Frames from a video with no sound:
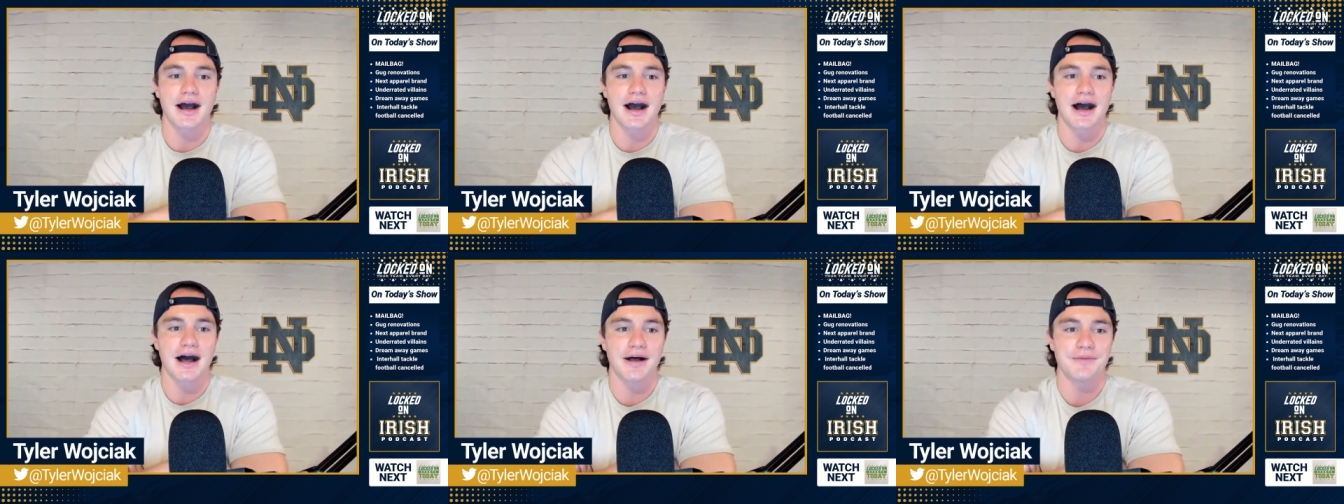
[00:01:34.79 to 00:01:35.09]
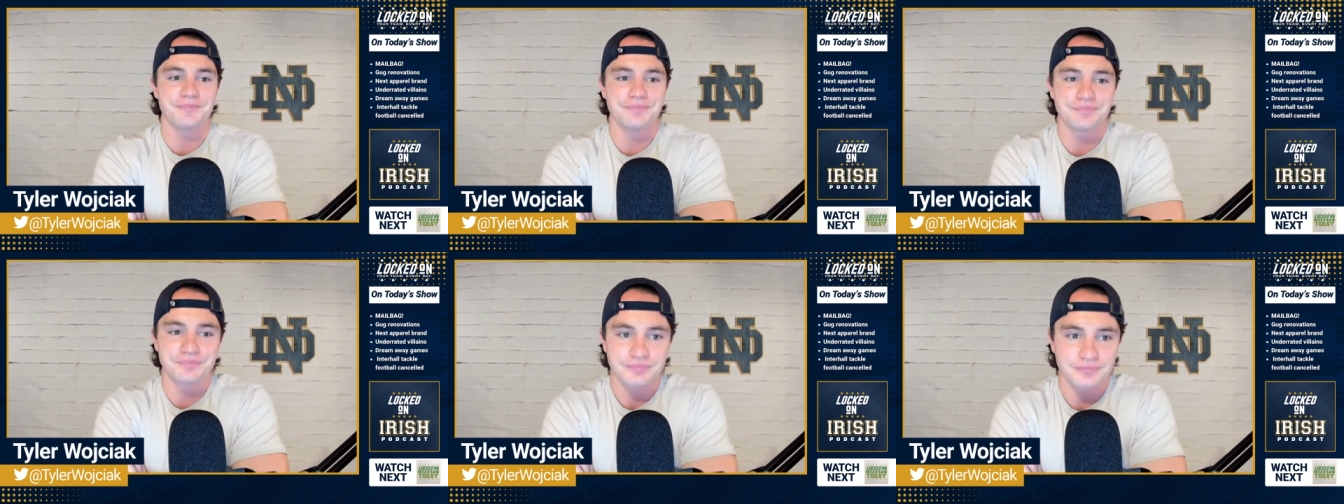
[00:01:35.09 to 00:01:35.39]

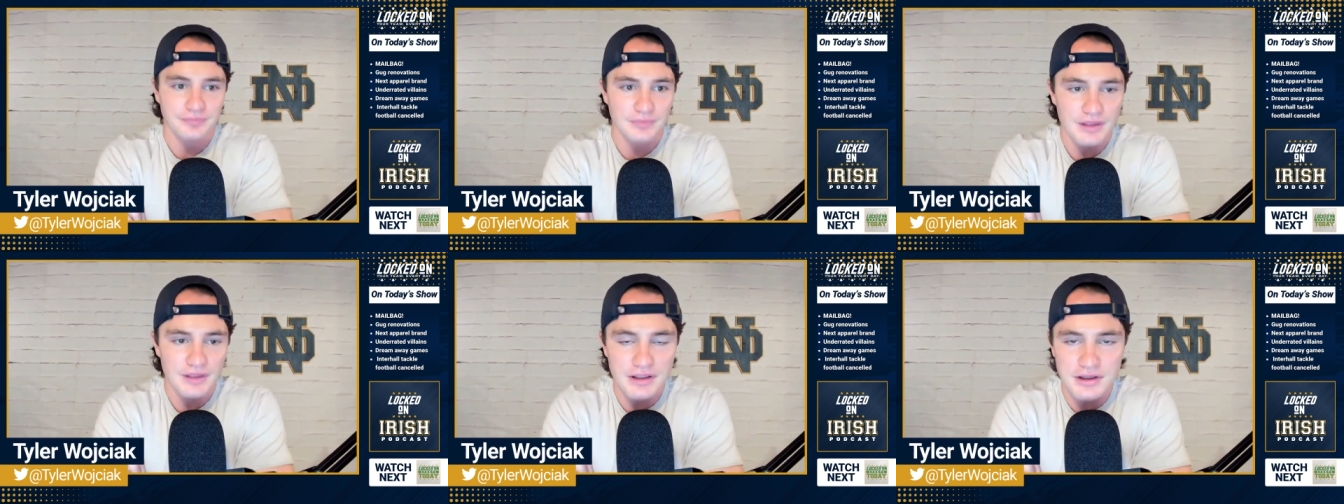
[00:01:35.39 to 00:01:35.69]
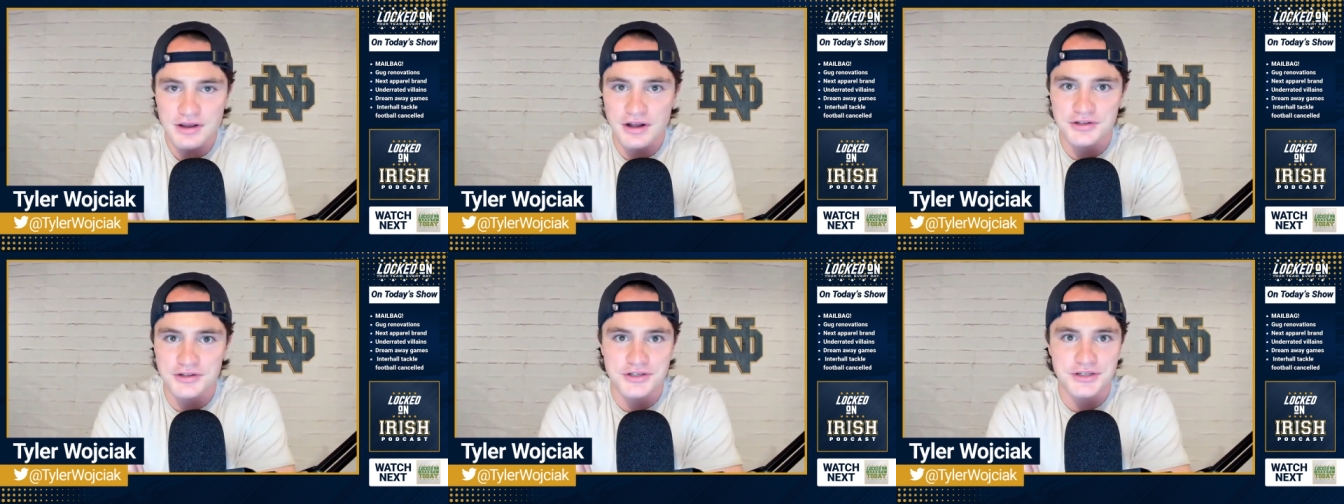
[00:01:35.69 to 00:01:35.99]
Uh,
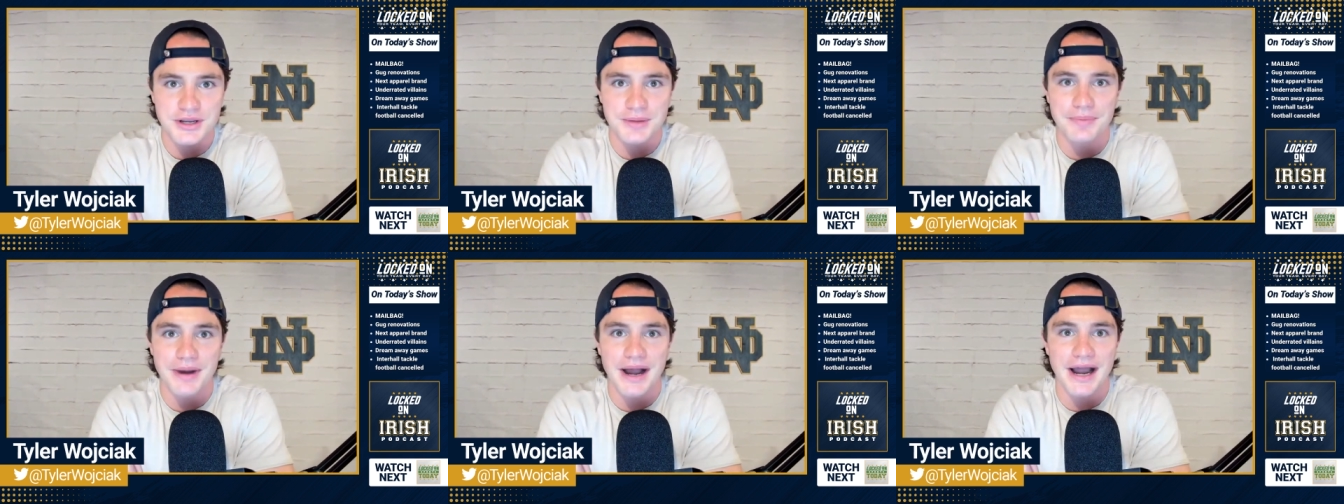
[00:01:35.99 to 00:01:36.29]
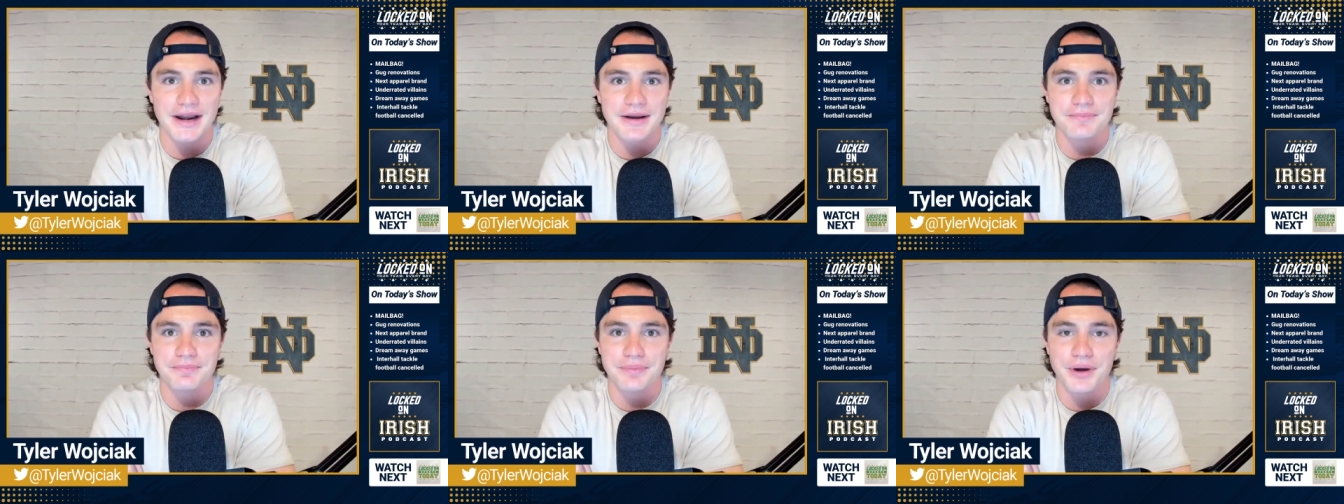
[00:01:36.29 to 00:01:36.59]
I'll just
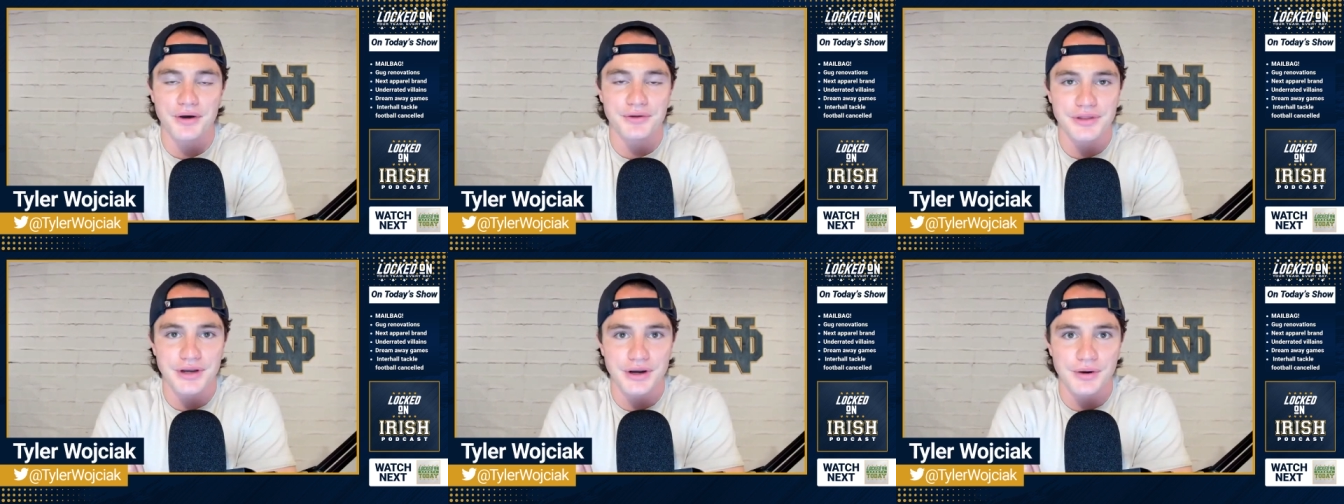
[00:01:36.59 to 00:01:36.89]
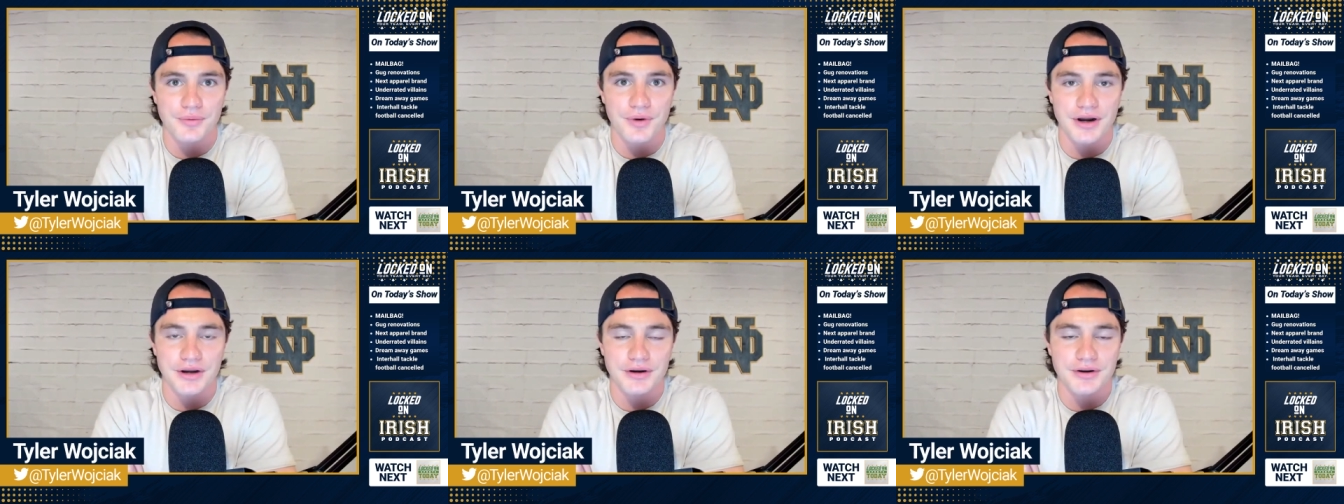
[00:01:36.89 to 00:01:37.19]
combine them both
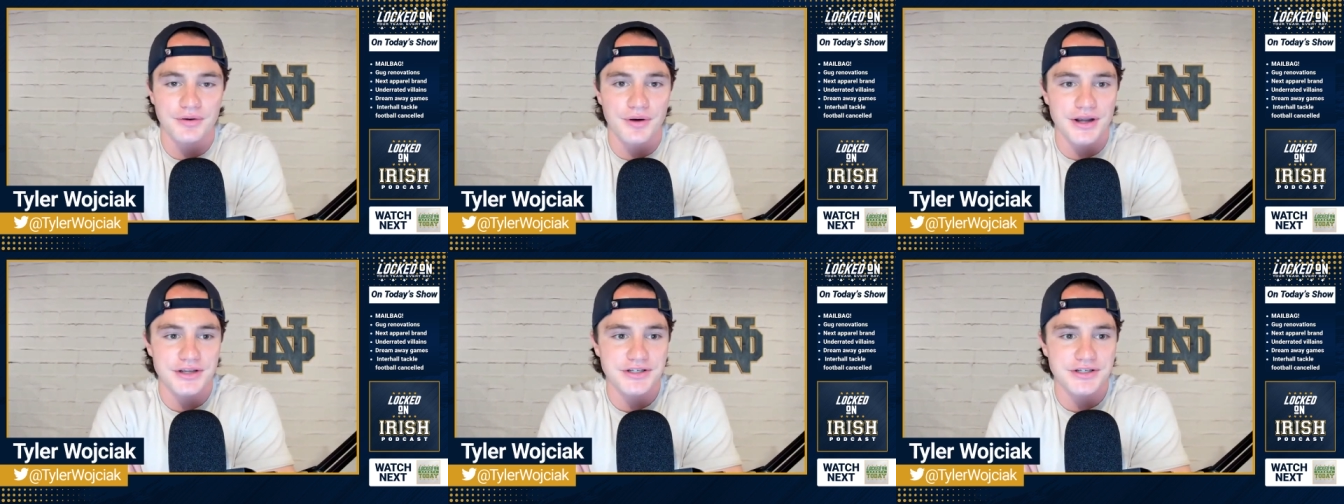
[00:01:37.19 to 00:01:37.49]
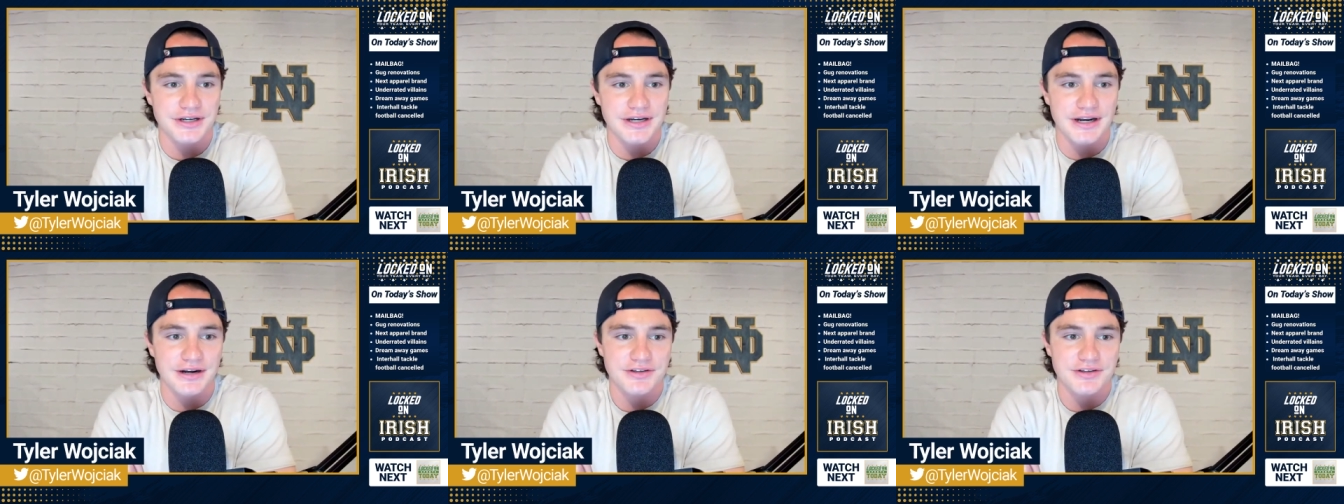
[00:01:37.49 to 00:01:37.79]
into one
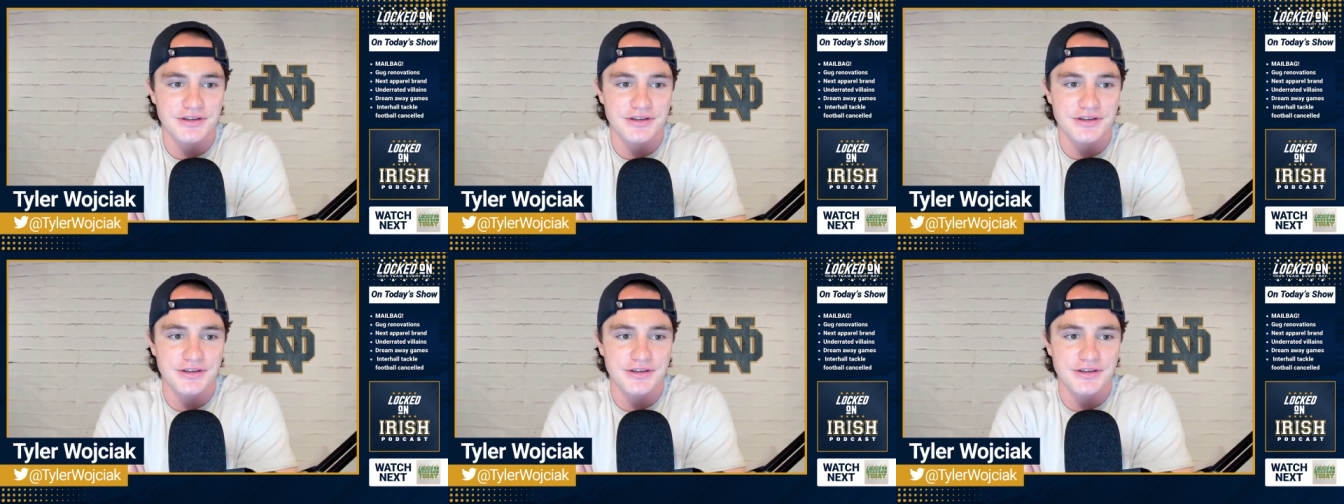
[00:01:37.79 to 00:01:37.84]
question here.